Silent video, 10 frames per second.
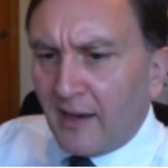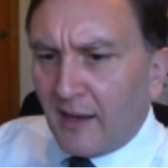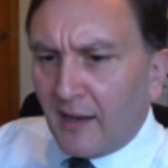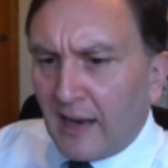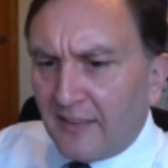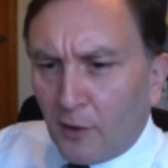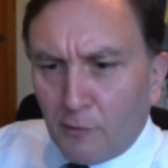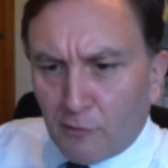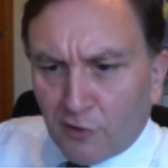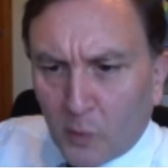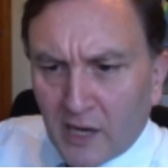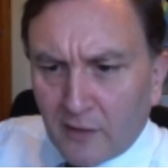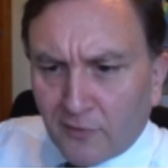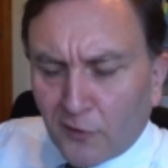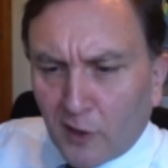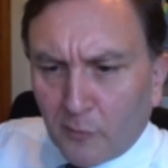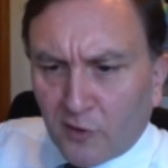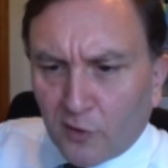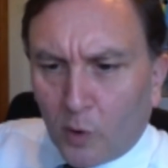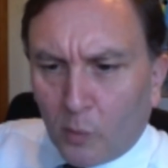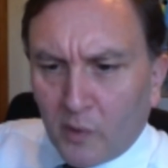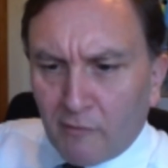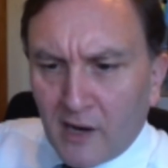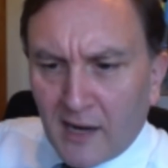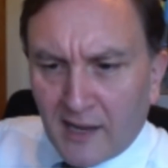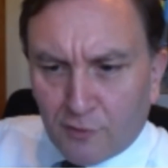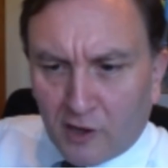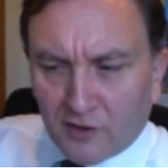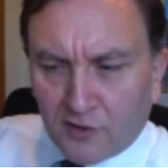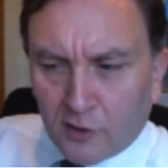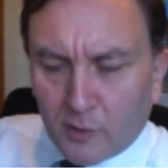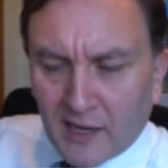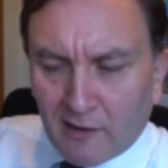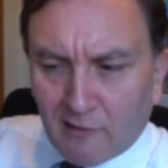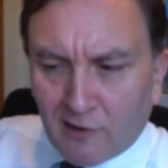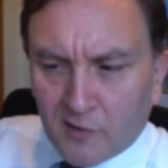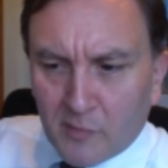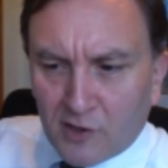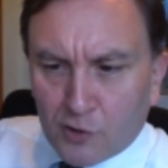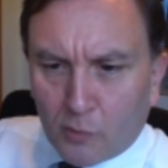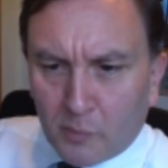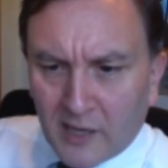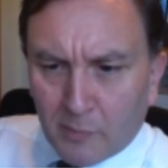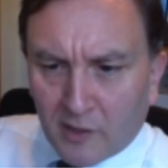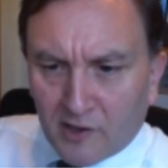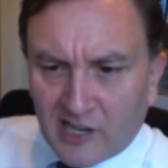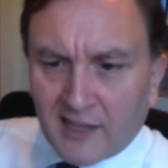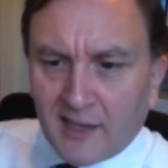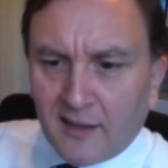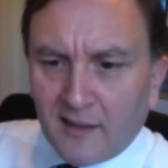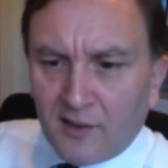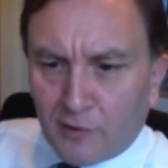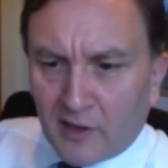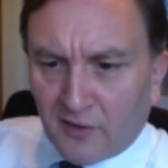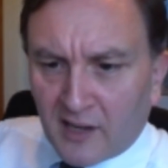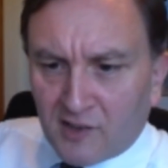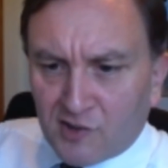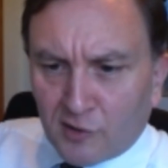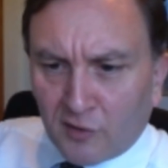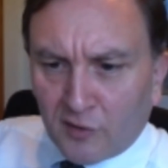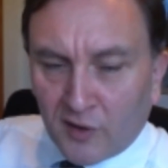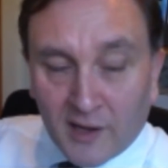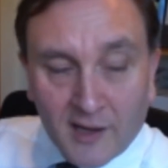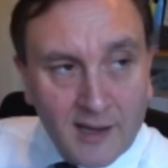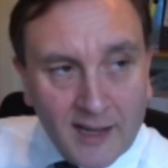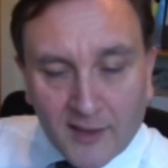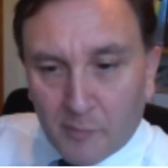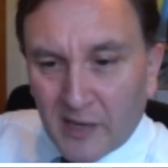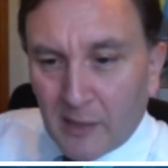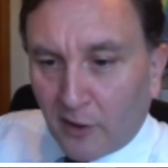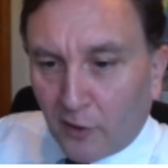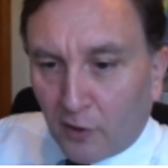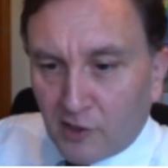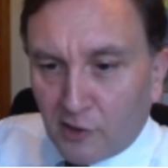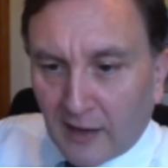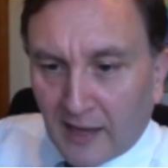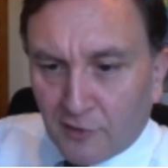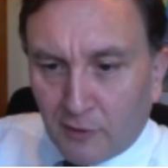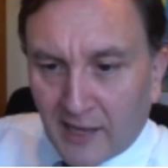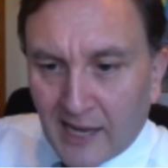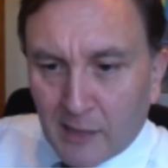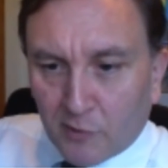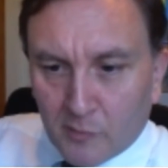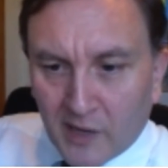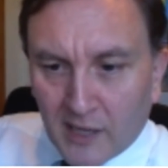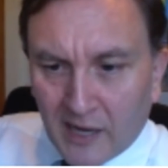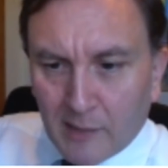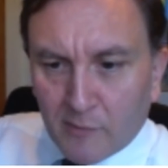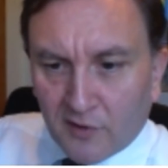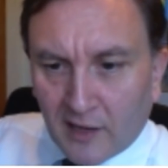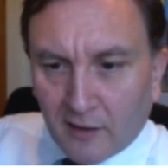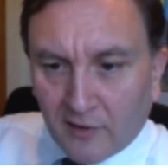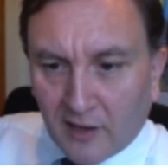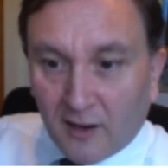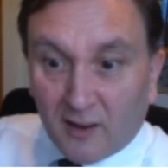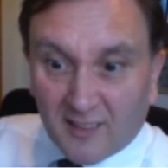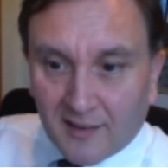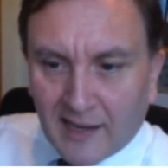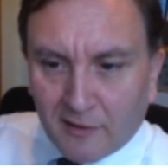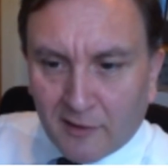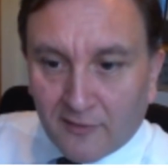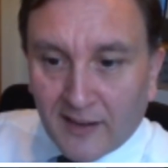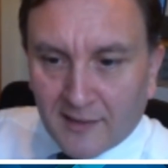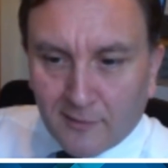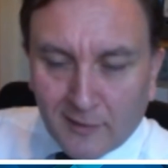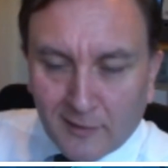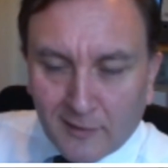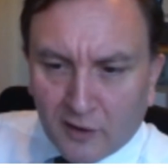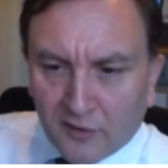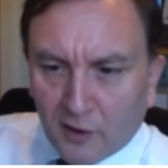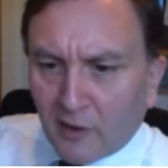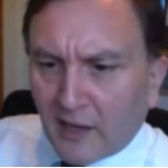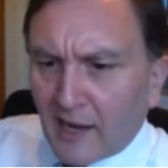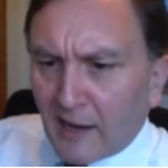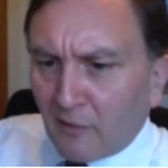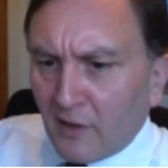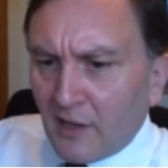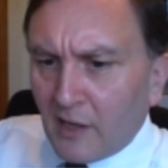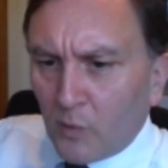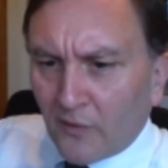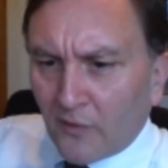but in a less onerous way for firms, because what we're really trying to do here is to make sure people are checking these transactions and that people are not unilaterally able to make payments out of a client's account effectively or client's own account